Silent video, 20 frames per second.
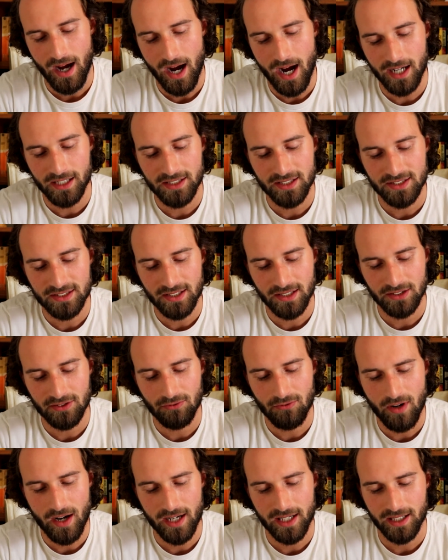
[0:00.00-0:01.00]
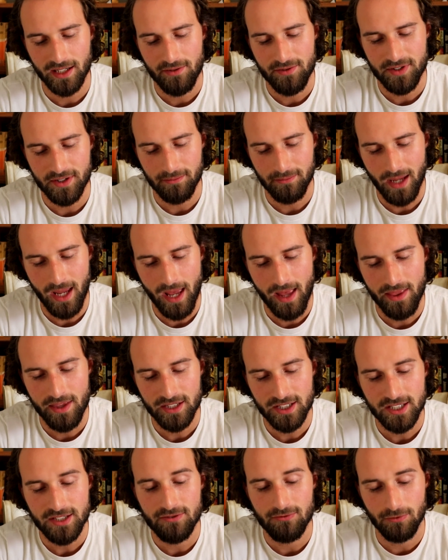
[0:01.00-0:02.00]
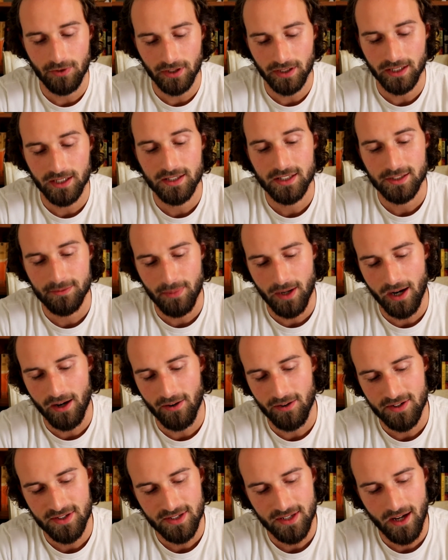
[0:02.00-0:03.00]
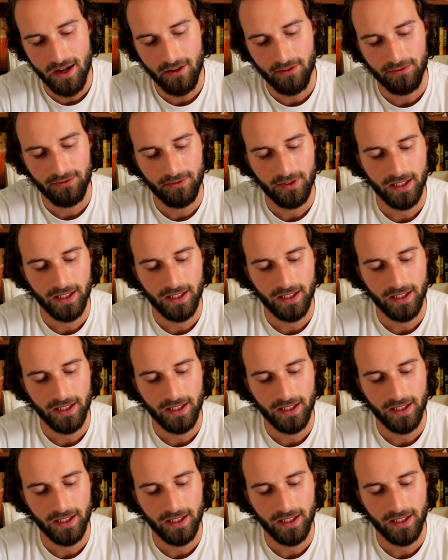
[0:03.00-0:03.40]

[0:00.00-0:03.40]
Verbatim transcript: I just thought the writing, I was like, man, this is really inspired stuff.